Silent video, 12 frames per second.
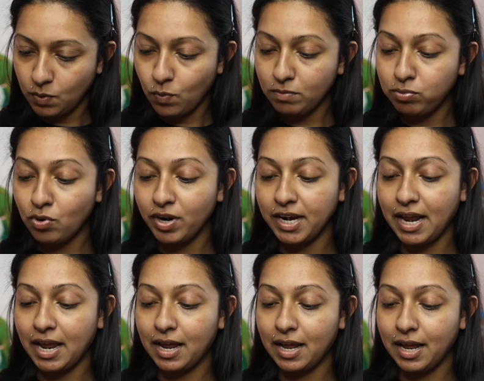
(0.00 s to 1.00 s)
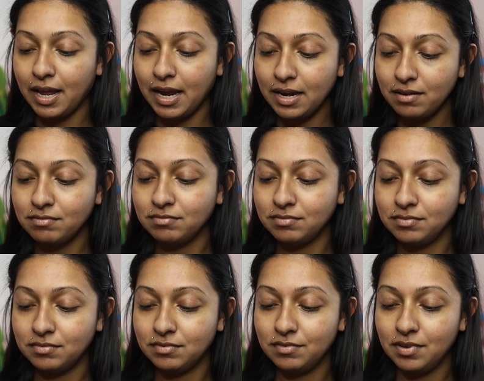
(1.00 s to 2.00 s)

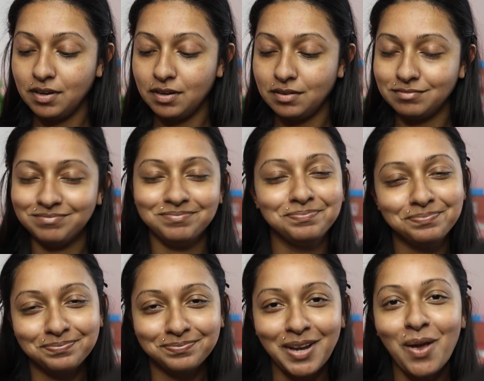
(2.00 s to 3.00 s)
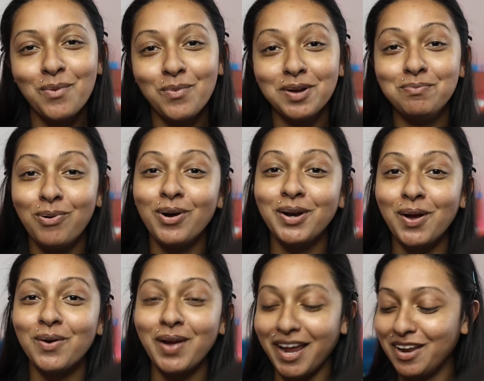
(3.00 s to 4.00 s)

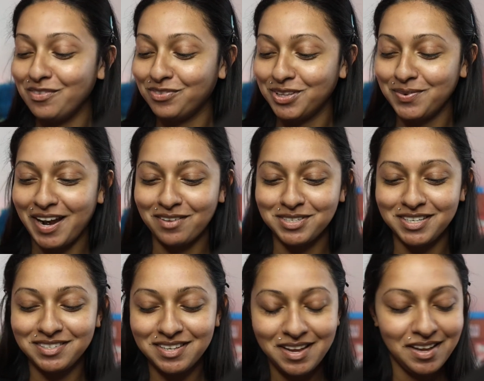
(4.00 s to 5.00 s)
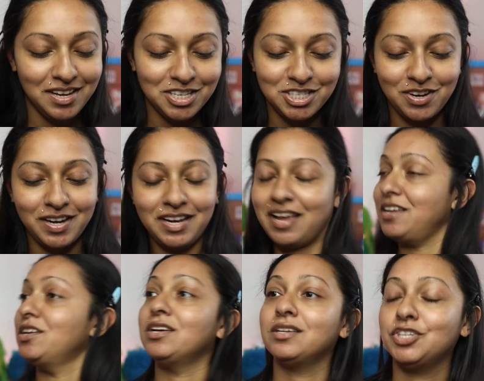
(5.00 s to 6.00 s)
1.08 fluid ounces. Sorry,
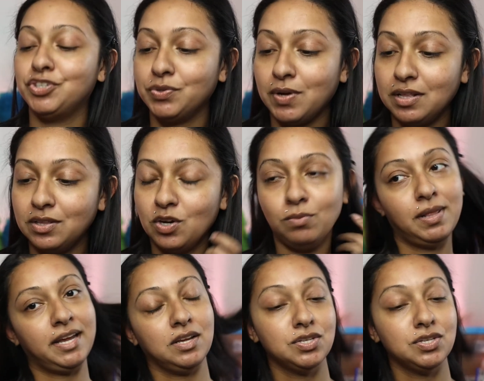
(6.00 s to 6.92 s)
kind of drew a little blank.